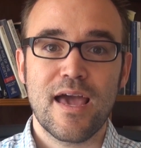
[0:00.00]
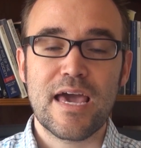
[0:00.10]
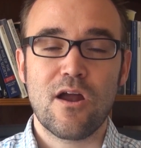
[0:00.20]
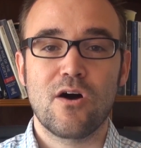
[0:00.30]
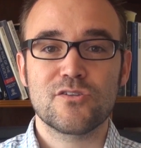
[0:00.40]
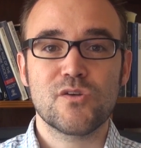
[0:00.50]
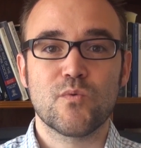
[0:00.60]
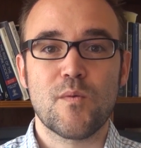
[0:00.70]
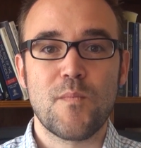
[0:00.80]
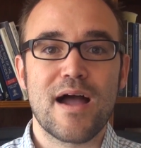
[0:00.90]
and also
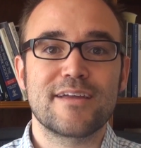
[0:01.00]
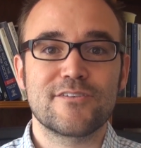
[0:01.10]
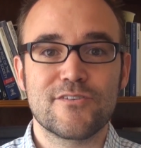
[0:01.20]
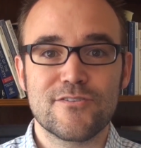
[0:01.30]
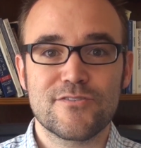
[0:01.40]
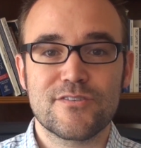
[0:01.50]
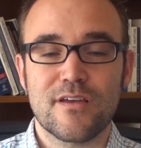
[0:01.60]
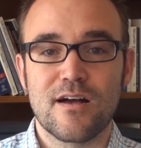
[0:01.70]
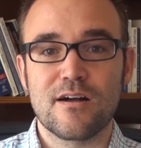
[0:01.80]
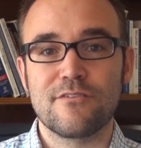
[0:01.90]
reminders
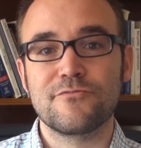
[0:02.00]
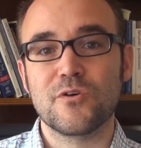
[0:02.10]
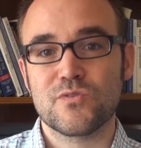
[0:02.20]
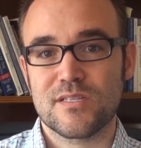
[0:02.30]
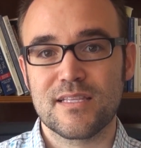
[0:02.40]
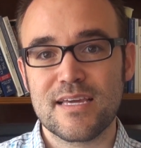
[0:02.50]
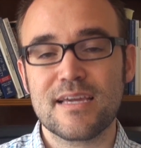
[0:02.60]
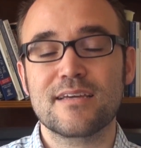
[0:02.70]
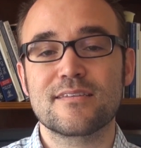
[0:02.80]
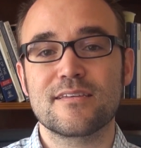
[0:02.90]
of those
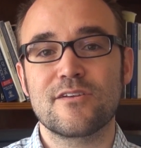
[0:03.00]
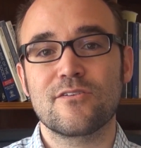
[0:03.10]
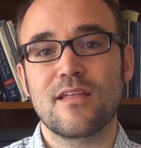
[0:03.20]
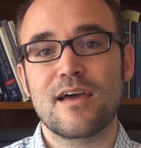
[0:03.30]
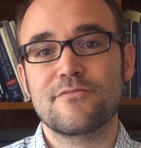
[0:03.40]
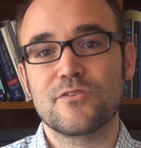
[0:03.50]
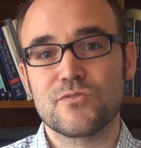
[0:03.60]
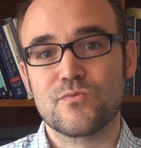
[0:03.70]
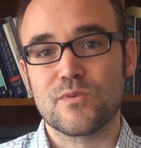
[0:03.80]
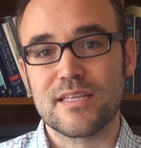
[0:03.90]
links in your life,
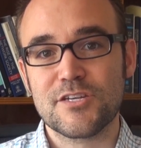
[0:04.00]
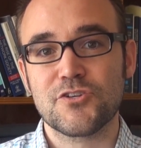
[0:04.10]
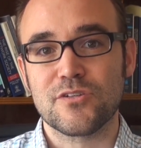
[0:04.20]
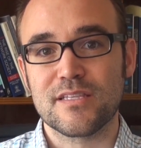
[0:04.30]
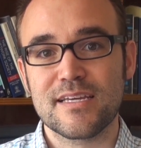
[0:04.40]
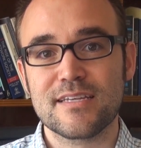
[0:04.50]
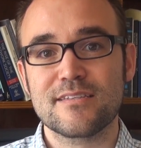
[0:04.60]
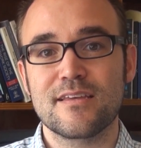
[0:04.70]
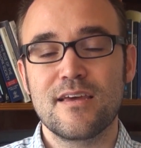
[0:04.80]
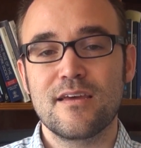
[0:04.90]
those relational
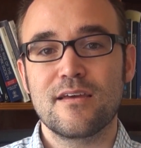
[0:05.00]
links